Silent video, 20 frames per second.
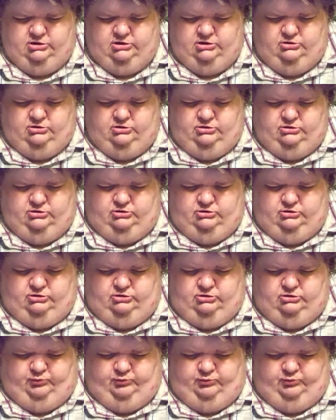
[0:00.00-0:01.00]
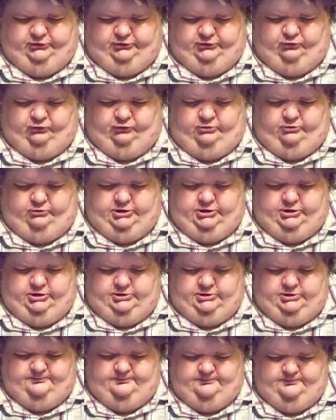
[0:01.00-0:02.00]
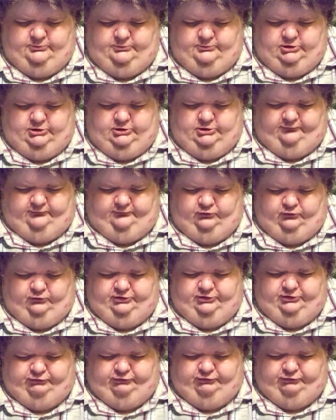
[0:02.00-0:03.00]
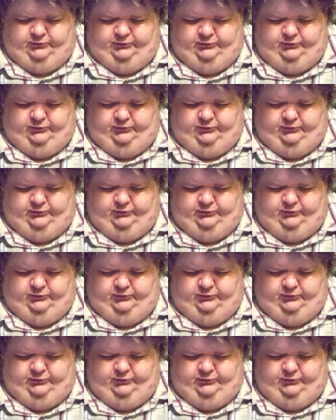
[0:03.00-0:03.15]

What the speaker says: Eupatoria on 14 September,